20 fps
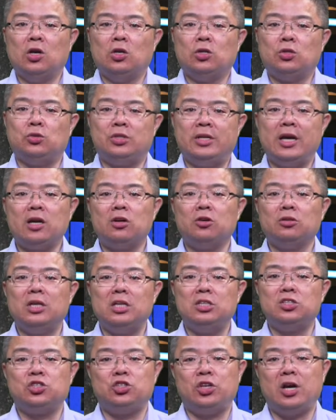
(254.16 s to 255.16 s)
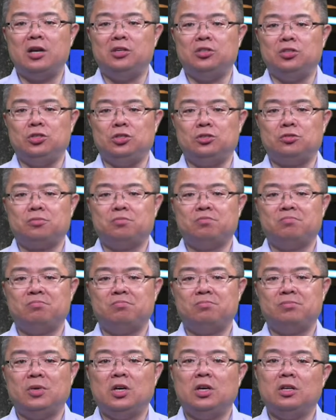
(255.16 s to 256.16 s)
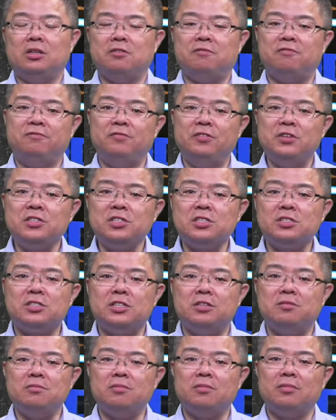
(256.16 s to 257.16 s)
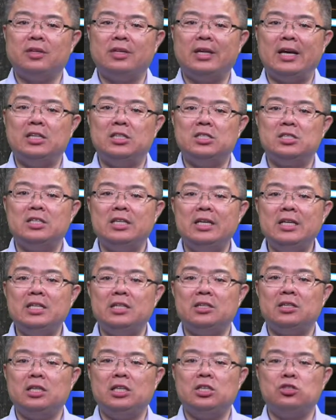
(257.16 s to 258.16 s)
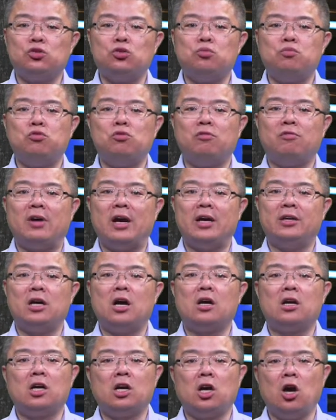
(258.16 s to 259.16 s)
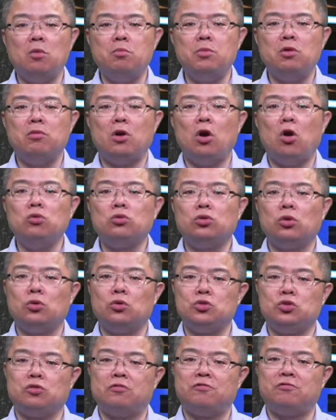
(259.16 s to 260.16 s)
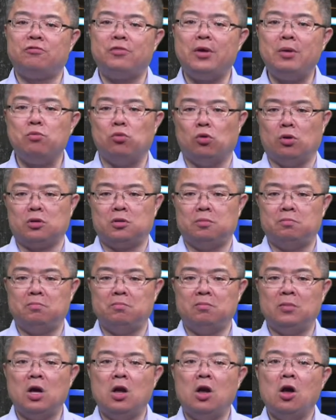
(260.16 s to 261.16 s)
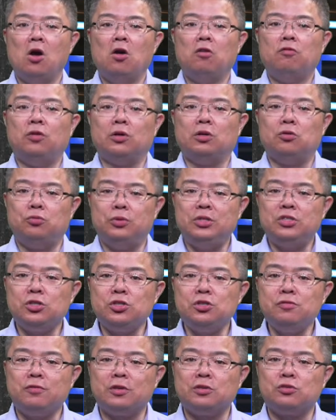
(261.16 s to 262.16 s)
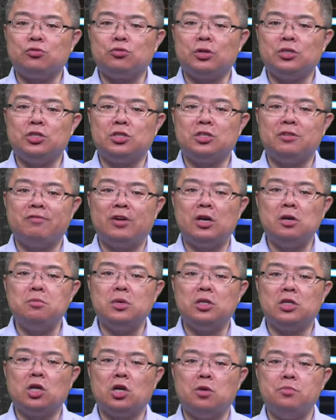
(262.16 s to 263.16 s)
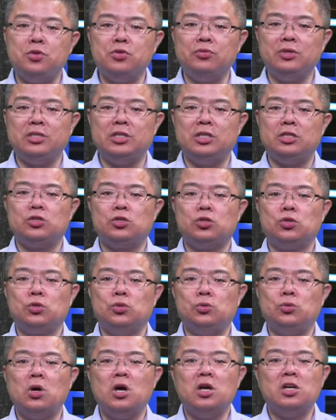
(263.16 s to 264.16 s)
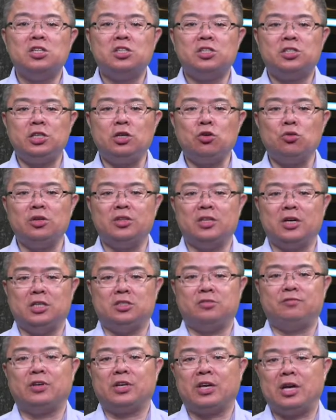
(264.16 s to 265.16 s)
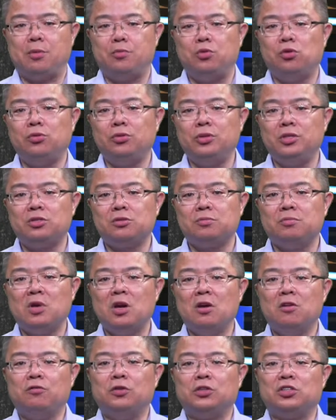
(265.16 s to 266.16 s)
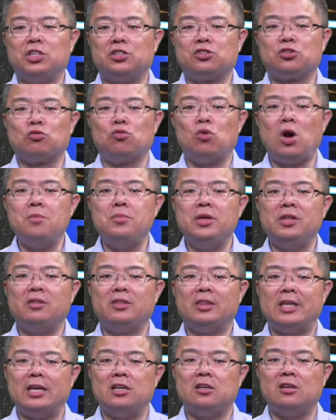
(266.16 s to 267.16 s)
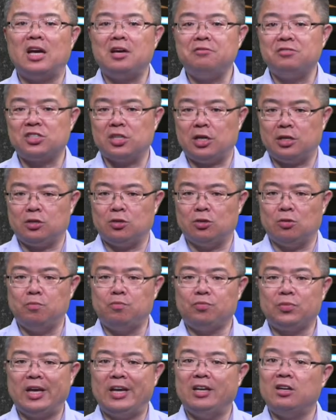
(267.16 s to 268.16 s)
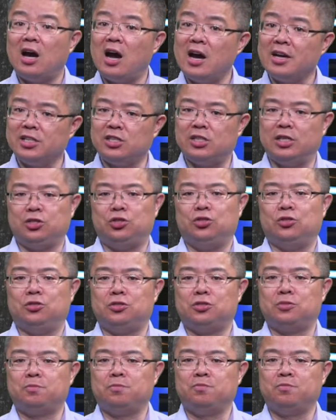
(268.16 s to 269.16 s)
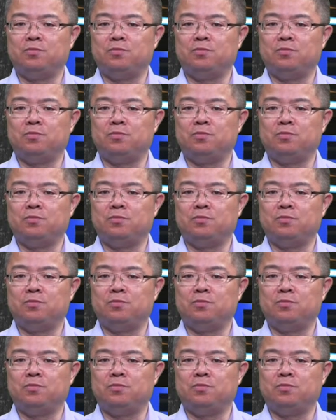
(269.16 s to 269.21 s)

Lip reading: To tackle these challenges, the first thing that is needed is to provide a common ontological framework for the research infrastructure development communities to synchronize vocabularies for describing data lifecycle and architectures.